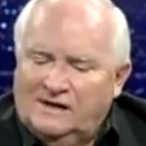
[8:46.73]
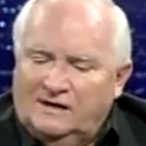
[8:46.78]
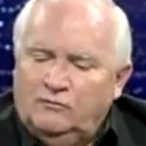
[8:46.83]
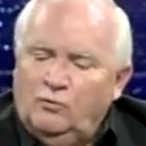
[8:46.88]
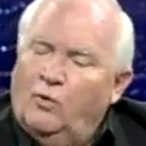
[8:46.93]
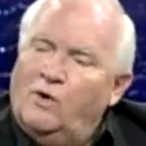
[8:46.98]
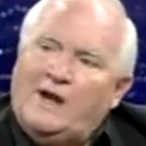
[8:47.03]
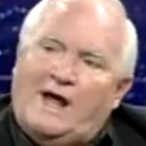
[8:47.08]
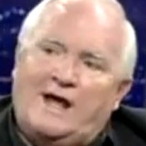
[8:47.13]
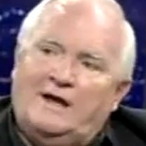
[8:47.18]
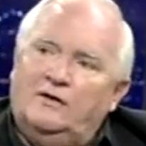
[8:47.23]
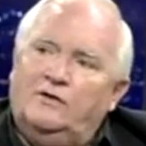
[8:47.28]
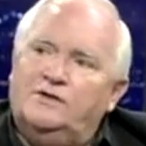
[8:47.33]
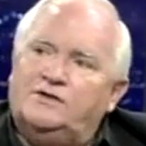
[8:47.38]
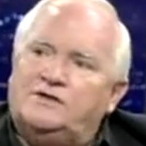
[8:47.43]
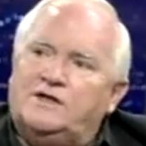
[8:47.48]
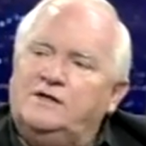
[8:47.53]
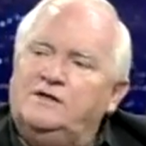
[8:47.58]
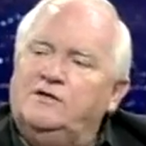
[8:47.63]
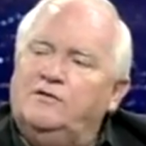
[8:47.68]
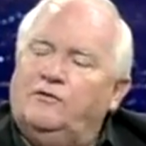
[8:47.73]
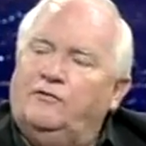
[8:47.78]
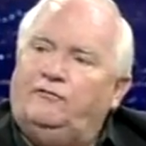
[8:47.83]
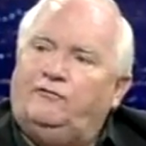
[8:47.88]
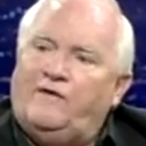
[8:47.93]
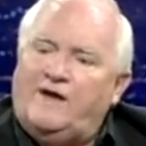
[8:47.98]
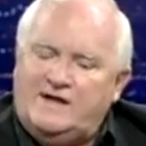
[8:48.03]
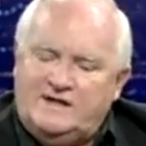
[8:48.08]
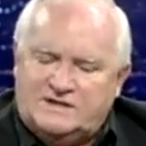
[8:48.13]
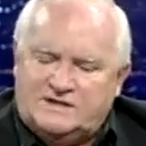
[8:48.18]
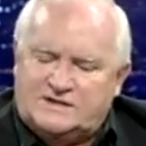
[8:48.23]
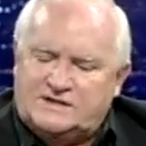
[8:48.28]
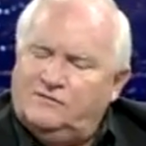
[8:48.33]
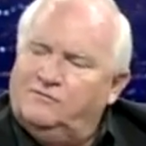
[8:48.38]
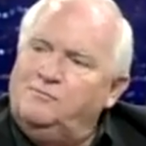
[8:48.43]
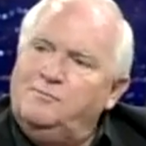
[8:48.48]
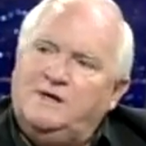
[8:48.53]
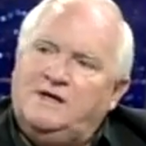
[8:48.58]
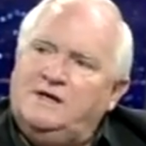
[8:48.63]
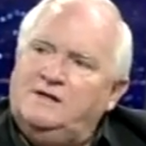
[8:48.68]
And when I looked into the face
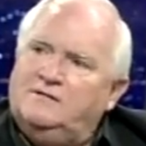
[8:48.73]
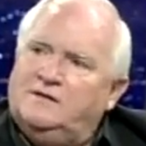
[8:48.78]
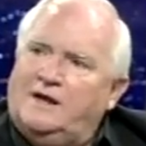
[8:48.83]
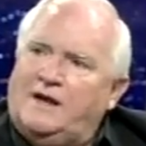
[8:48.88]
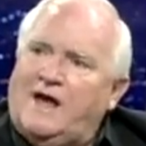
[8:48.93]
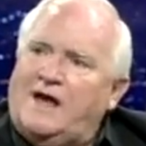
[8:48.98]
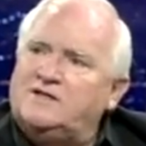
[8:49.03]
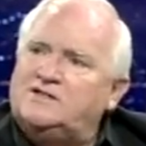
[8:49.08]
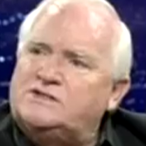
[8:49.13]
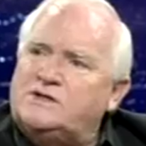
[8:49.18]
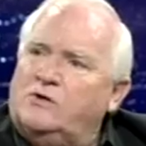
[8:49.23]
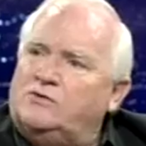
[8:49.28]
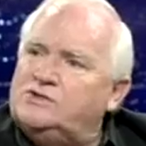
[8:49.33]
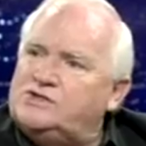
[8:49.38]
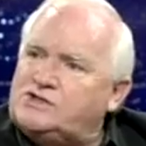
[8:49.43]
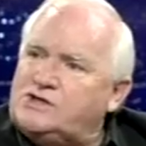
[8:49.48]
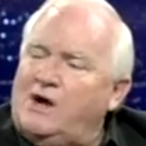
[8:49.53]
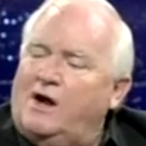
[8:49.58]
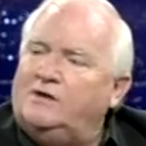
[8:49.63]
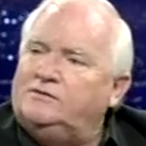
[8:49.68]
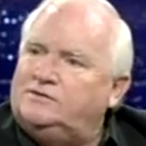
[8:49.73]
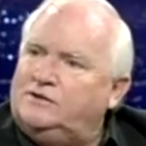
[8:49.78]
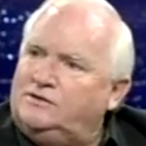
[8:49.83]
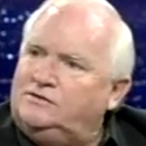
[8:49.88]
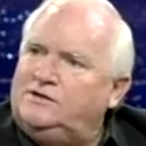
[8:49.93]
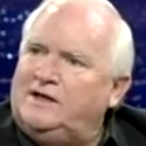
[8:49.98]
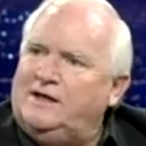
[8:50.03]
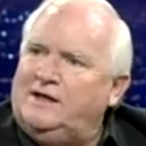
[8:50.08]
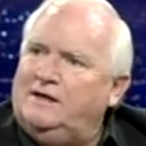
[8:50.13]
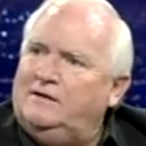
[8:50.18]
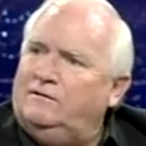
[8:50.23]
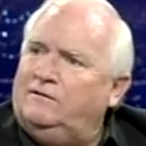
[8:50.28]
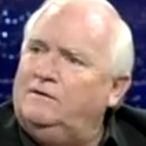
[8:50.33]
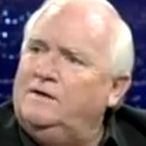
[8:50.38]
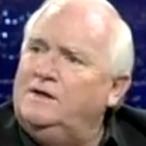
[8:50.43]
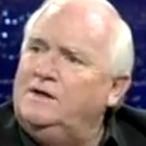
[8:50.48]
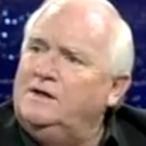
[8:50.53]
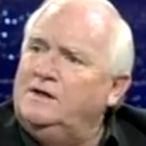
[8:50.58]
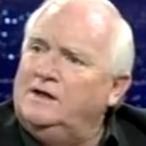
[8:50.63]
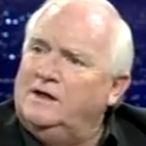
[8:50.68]
of men that I saw shot to death
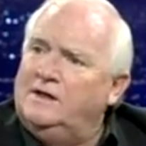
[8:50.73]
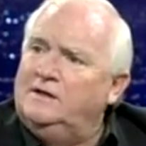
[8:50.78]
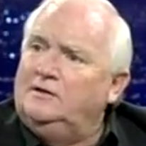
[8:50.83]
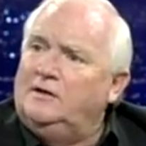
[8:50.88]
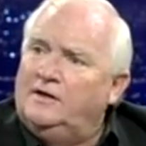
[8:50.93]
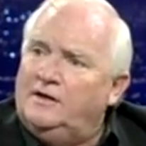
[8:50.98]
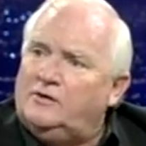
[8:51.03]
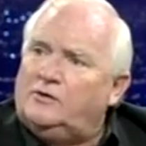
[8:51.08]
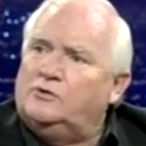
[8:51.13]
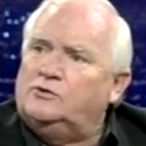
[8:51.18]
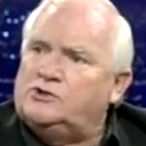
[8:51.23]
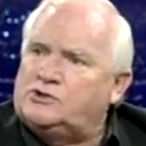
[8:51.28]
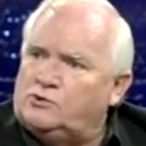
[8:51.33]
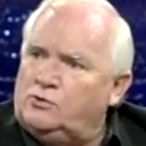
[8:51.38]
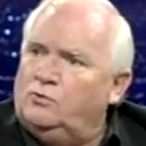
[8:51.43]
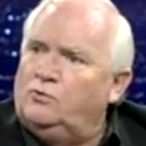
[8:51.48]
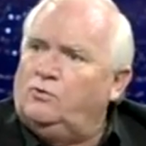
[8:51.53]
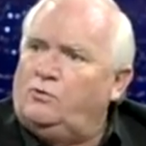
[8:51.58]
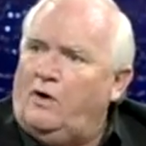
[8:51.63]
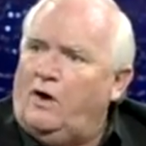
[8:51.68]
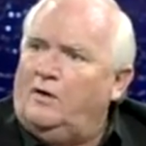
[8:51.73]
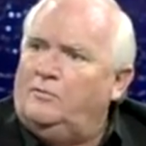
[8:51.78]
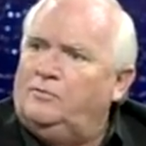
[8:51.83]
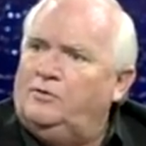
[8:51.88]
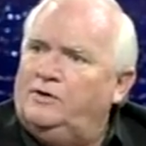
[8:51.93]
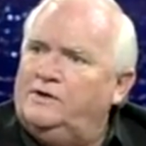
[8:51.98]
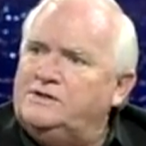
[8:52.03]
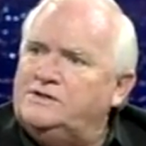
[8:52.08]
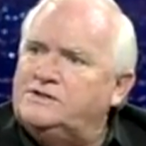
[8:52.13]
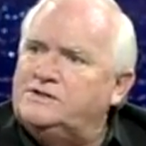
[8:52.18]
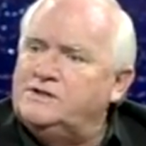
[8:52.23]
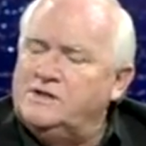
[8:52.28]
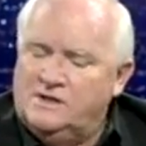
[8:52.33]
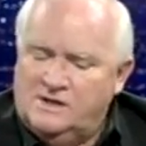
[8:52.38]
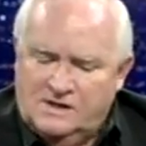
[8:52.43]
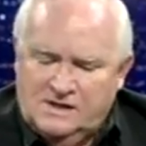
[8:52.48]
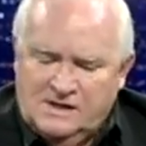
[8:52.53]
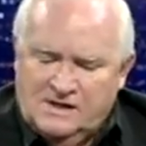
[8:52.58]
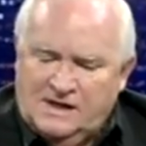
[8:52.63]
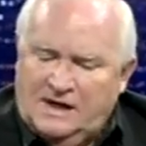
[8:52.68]
in liquor store robberies,
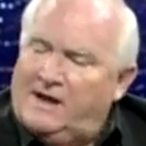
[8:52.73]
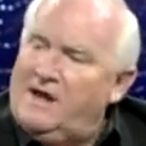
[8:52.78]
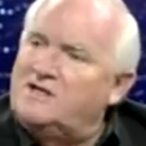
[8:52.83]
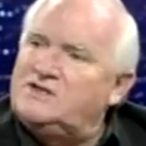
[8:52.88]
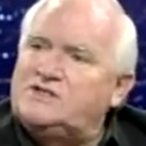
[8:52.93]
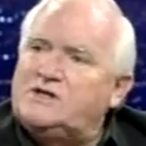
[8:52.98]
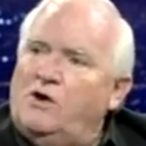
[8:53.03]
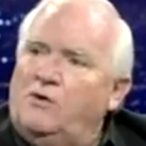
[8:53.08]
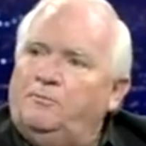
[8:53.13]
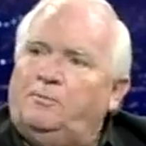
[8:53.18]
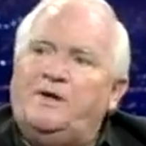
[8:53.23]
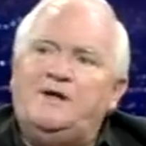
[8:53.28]
and I saw